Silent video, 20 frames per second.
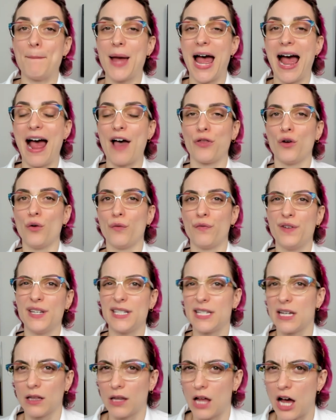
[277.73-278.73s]

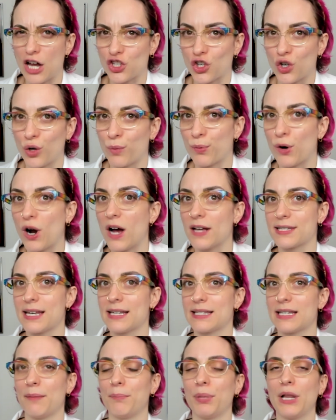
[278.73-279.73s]
pathophysiological
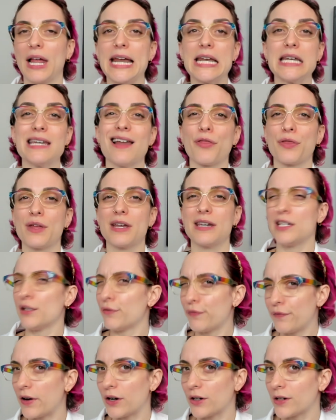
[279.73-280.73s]
process at play. Nothing
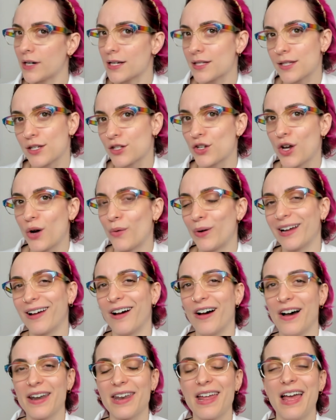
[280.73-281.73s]
nefarious is going
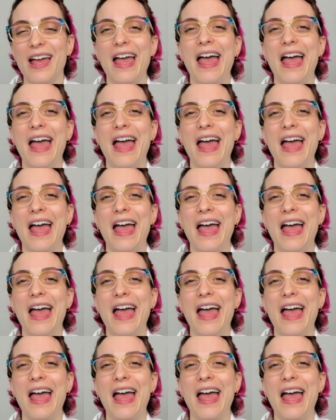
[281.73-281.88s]
on.